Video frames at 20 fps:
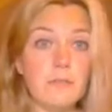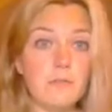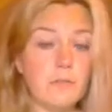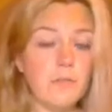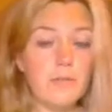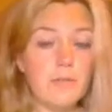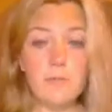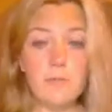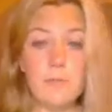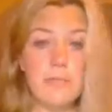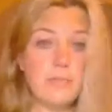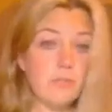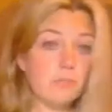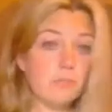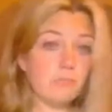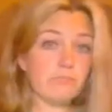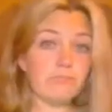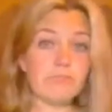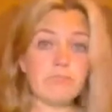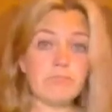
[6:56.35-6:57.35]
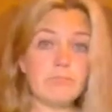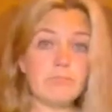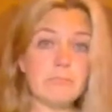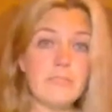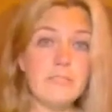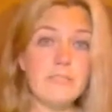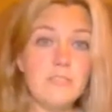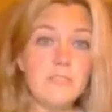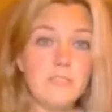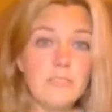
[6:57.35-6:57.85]
Whatever we do,
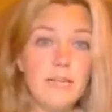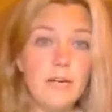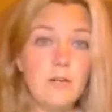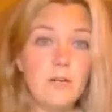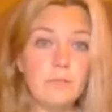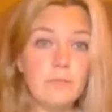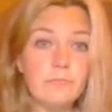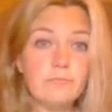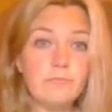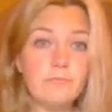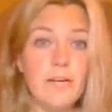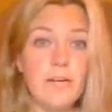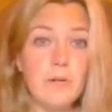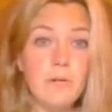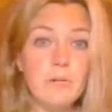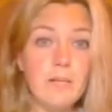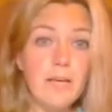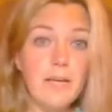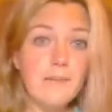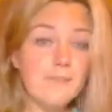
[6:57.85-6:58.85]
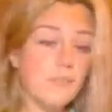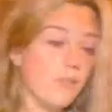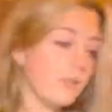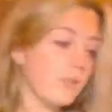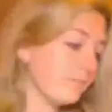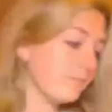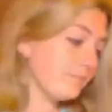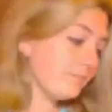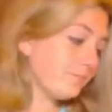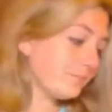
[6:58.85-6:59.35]
that's just how our lives
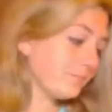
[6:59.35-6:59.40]
are.